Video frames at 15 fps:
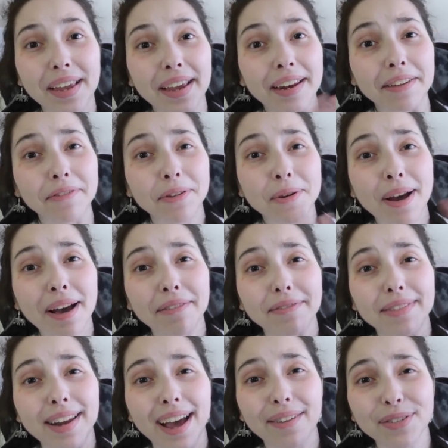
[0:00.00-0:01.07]
And if you have
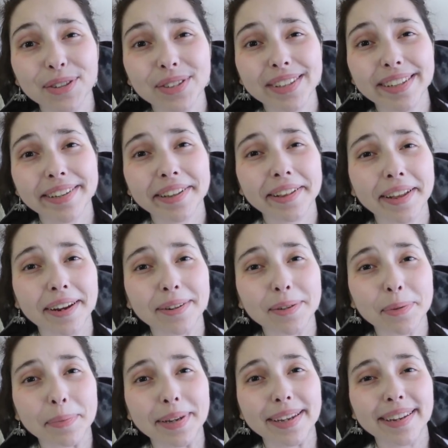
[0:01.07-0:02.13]
never seen Claire
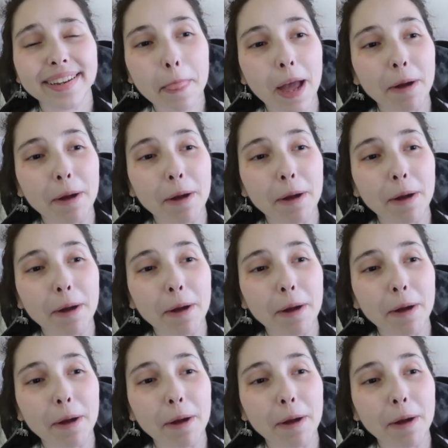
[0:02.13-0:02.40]
speak,